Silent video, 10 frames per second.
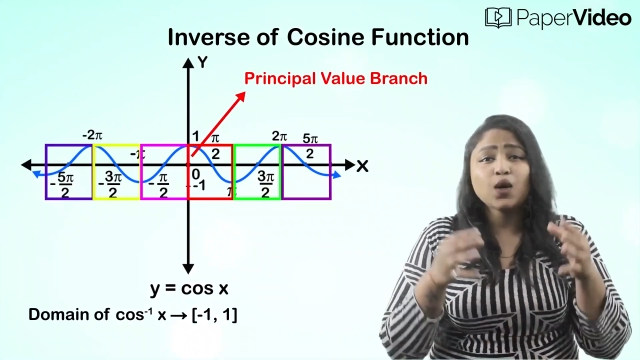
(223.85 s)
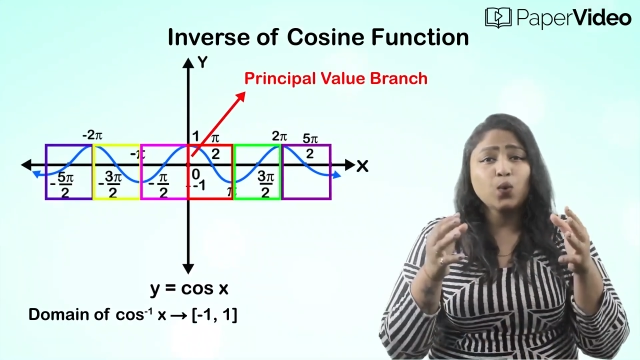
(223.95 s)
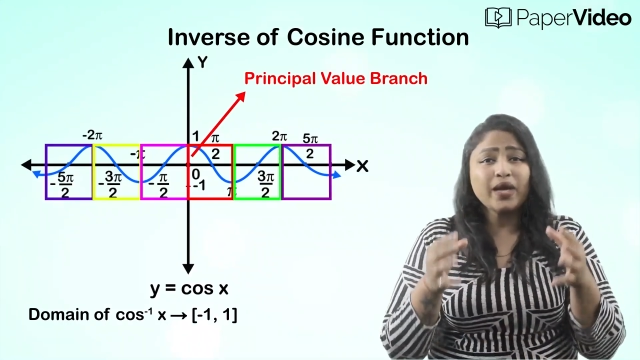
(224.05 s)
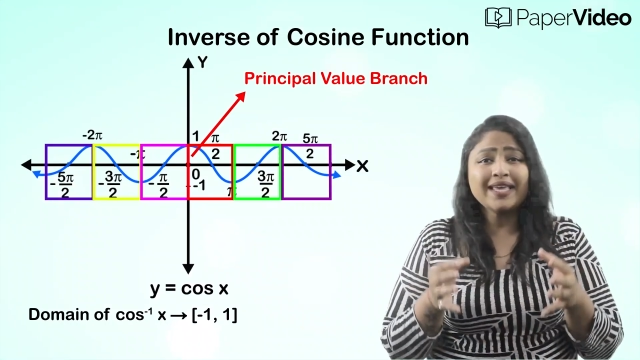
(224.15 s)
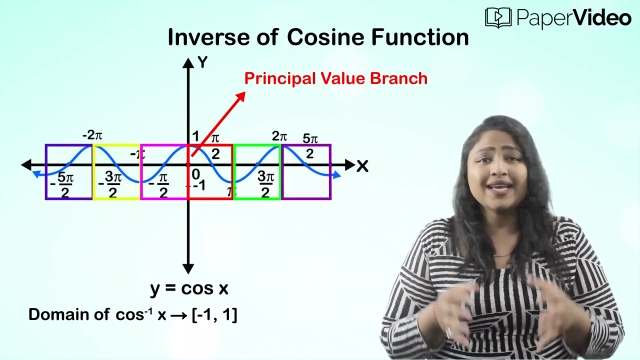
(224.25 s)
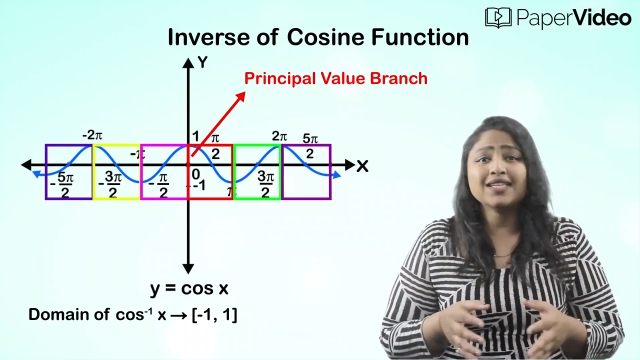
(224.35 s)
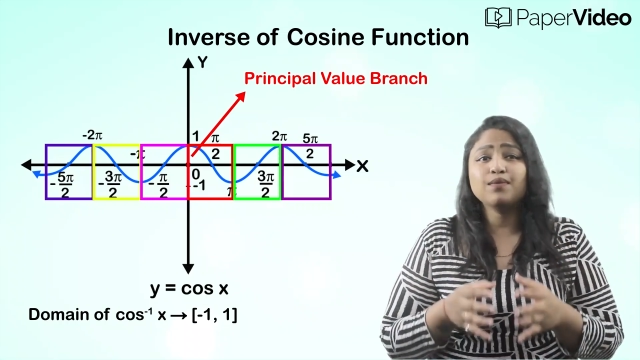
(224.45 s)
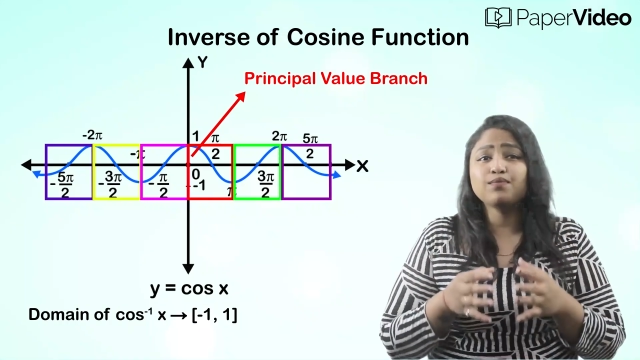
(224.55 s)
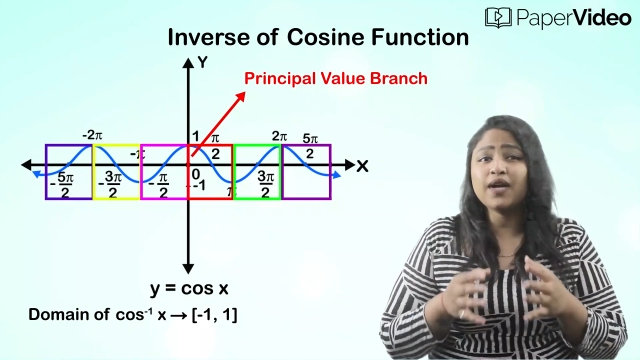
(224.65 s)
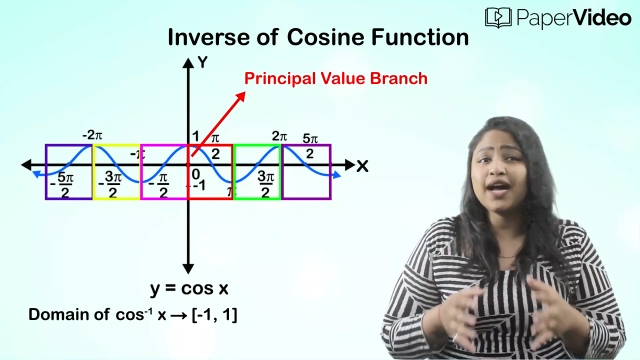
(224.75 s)
we get
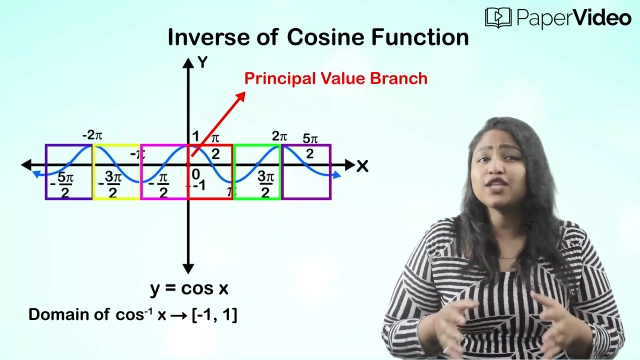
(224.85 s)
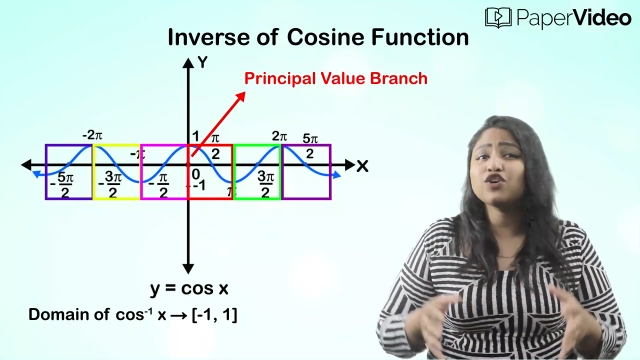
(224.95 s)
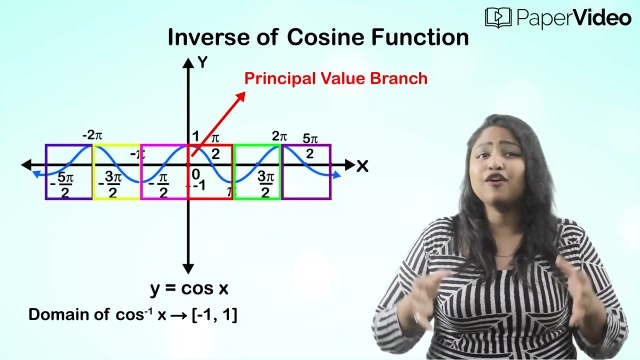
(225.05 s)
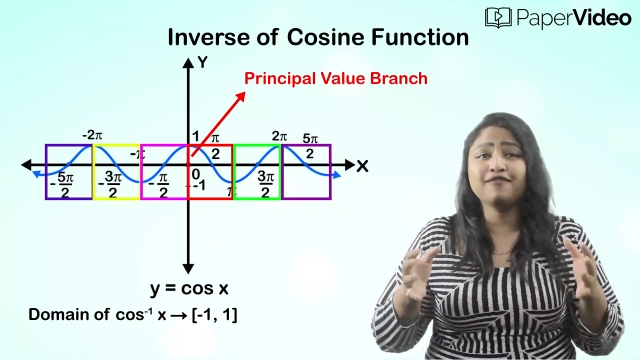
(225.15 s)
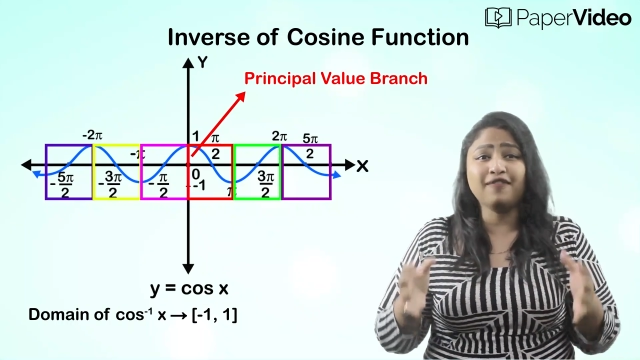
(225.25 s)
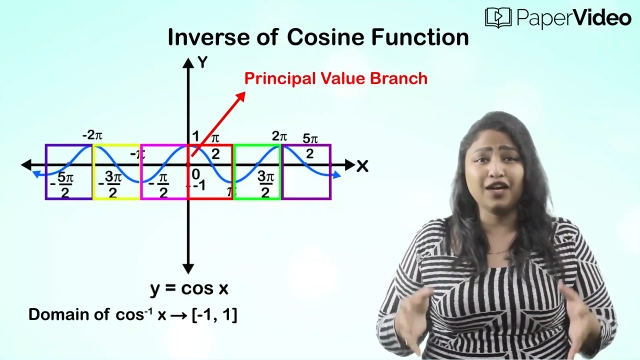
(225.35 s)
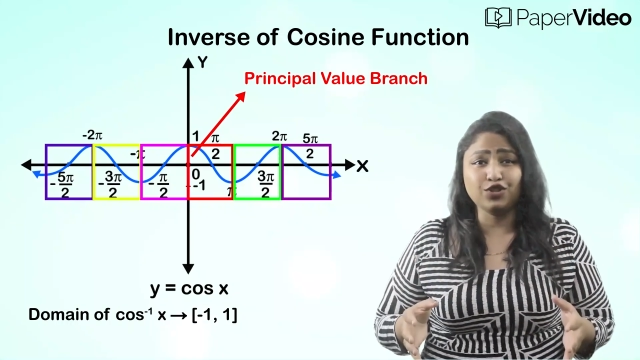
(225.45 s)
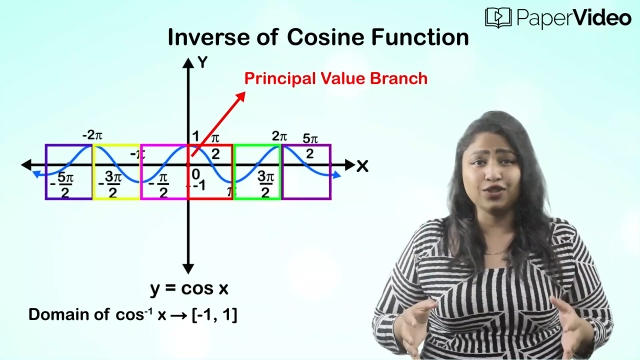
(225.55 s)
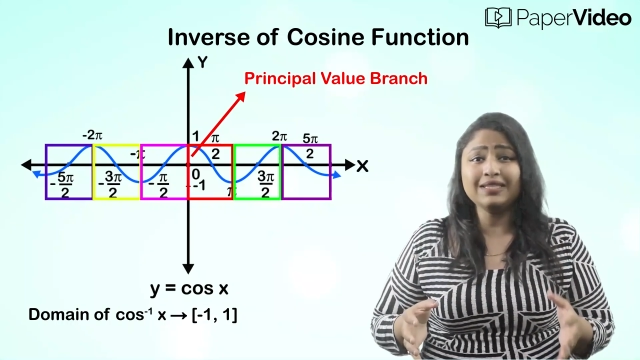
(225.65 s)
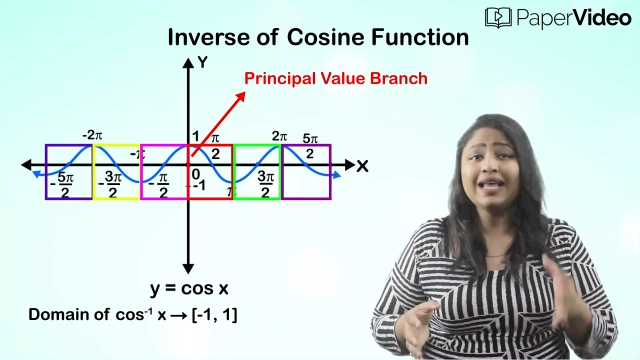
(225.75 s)
a branch of
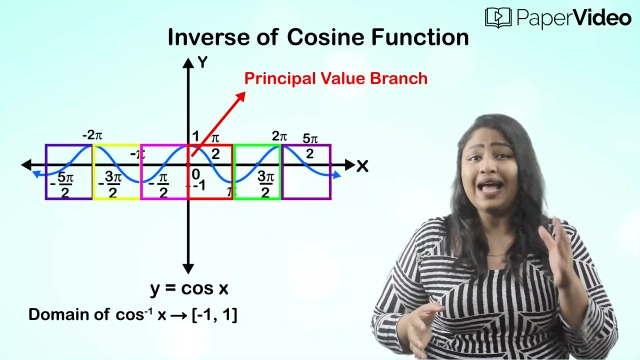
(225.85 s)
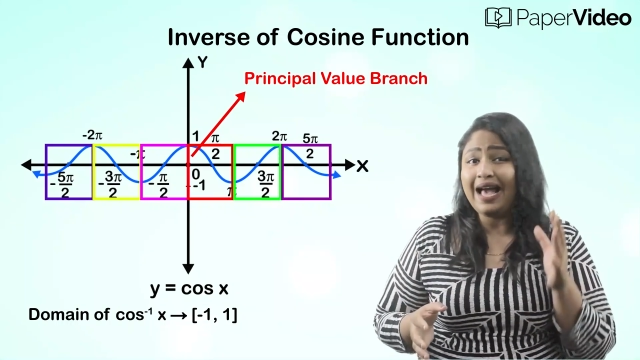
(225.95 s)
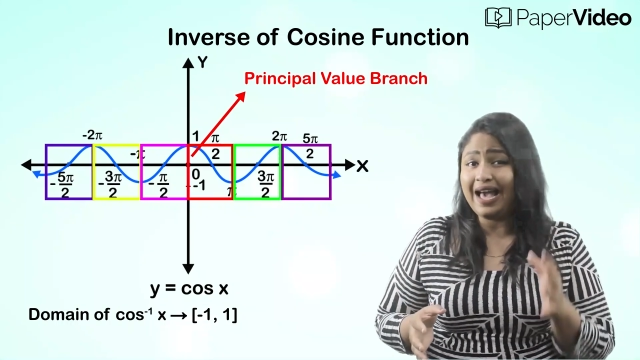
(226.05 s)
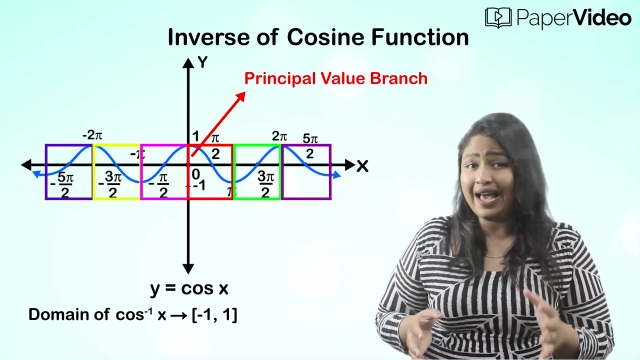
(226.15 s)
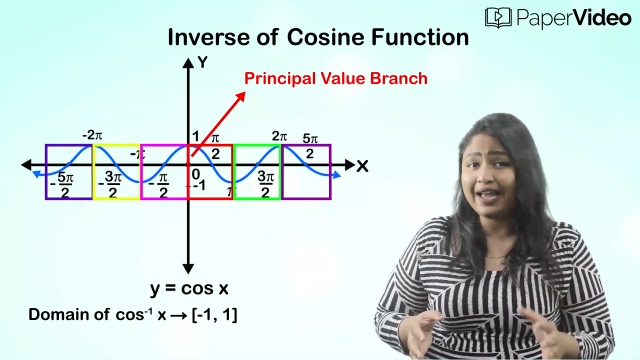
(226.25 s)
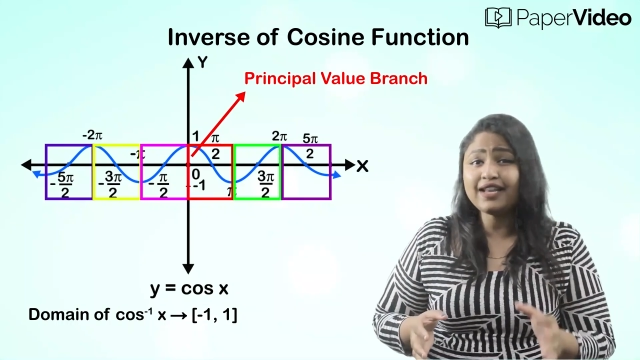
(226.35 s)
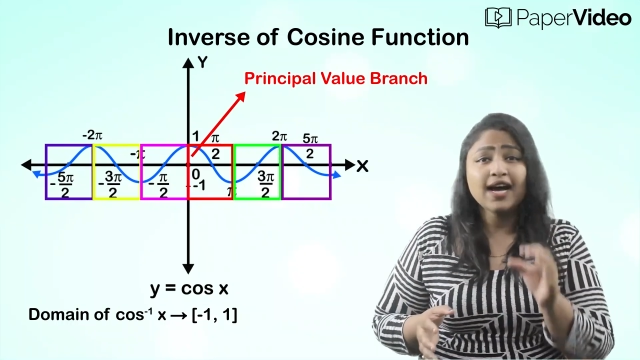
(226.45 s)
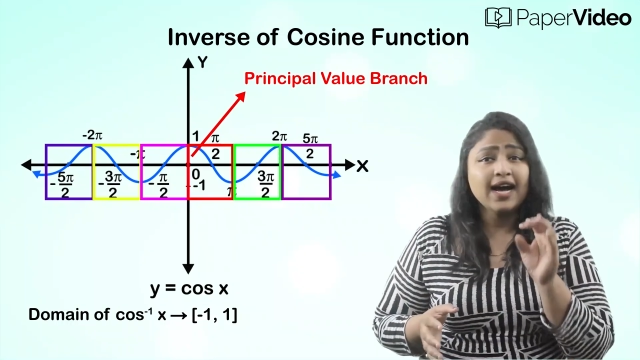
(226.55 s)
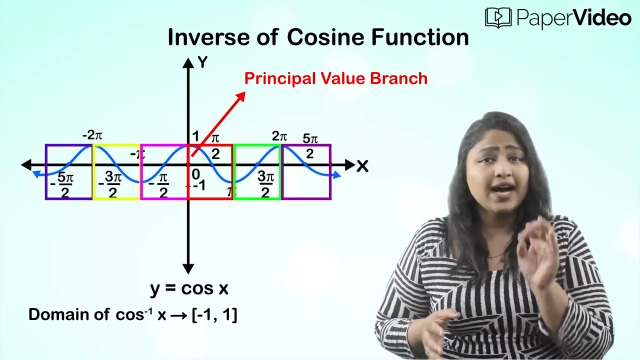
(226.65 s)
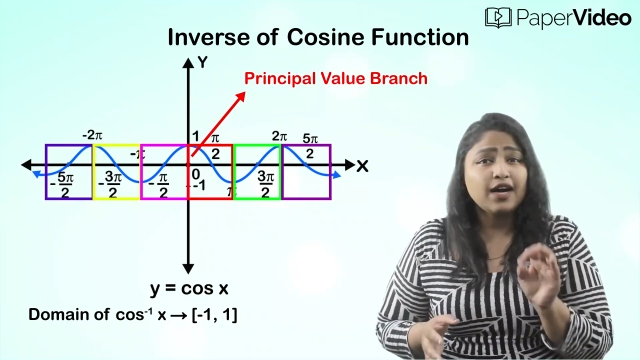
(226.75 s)
function, and
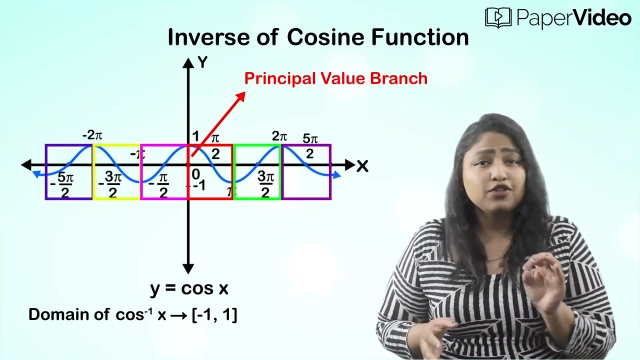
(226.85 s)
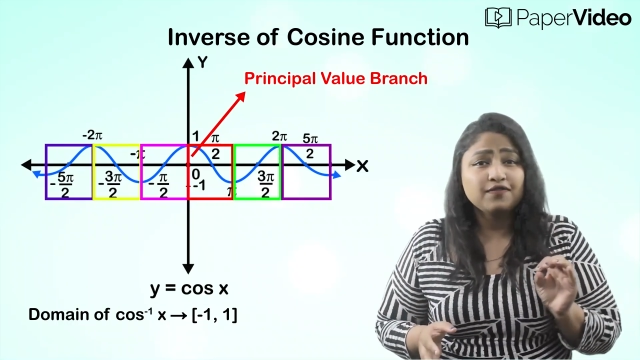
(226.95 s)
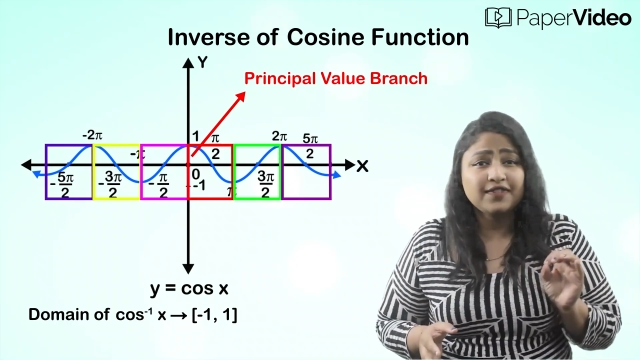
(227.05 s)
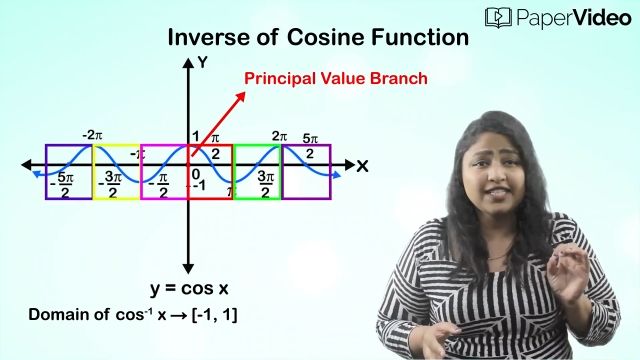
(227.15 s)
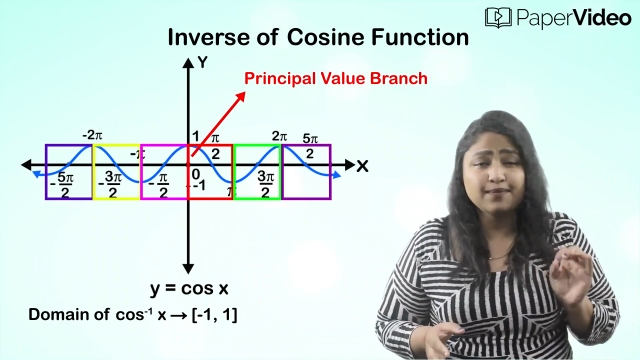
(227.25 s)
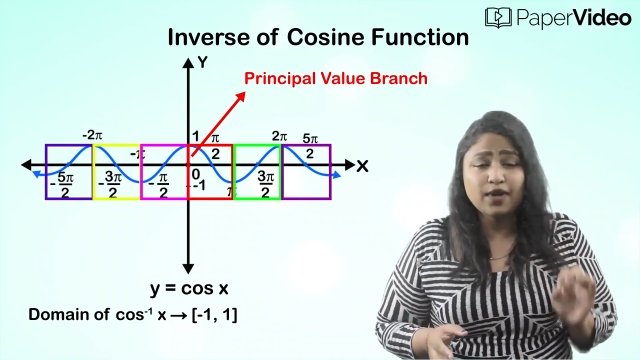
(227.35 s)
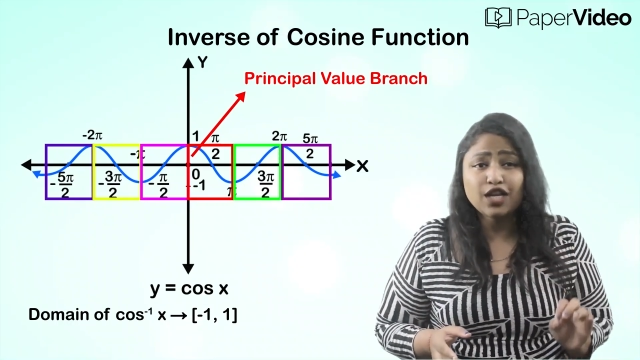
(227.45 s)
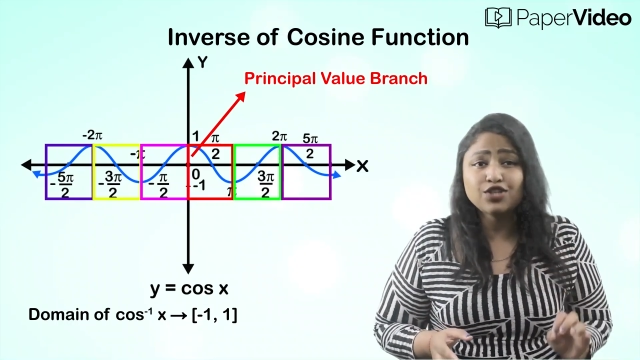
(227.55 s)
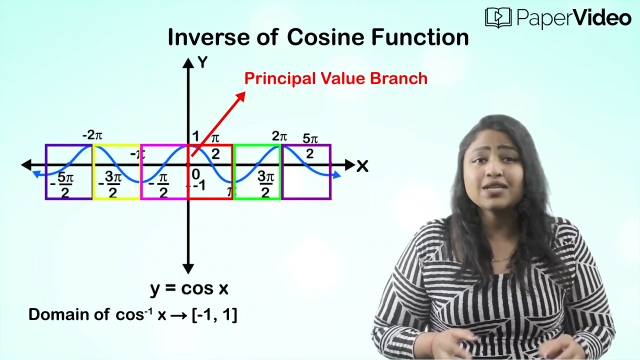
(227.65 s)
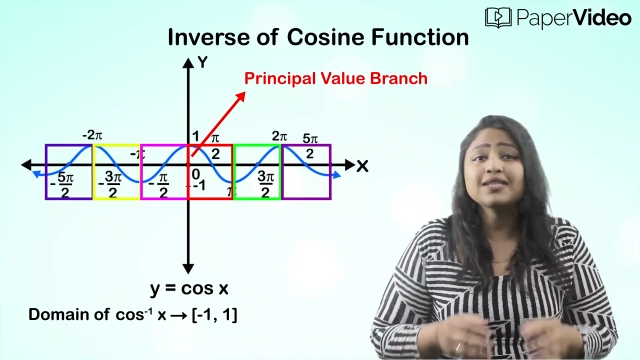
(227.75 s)
out of these
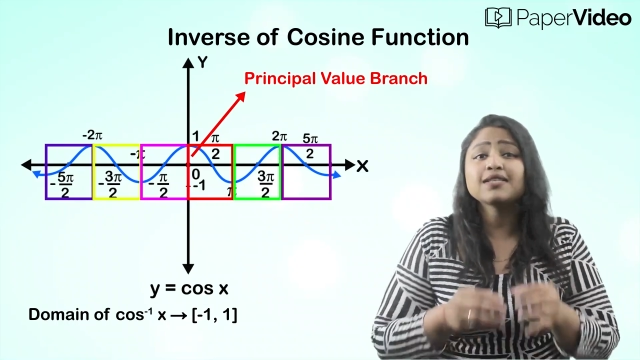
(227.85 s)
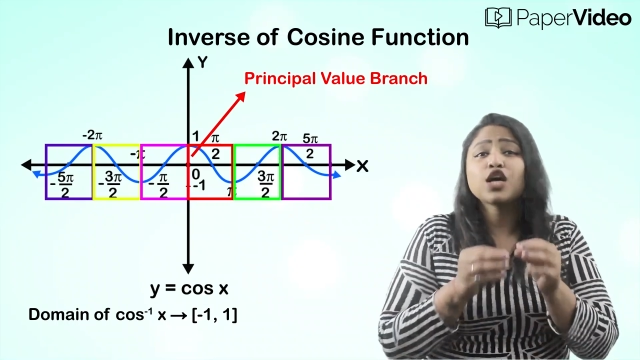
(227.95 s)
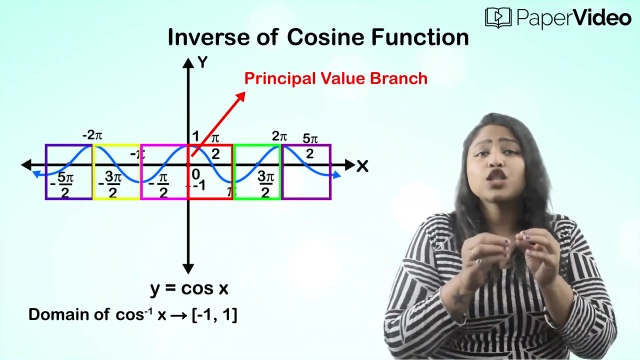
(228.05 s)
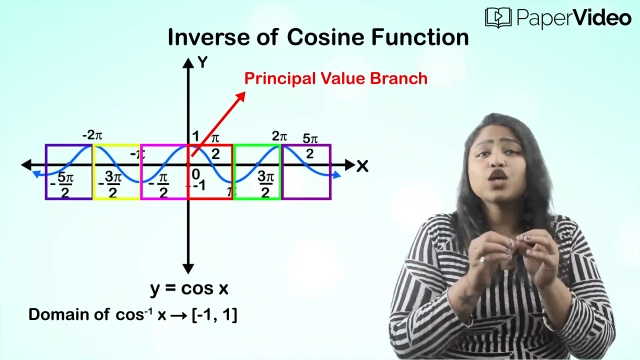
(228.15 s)
branches,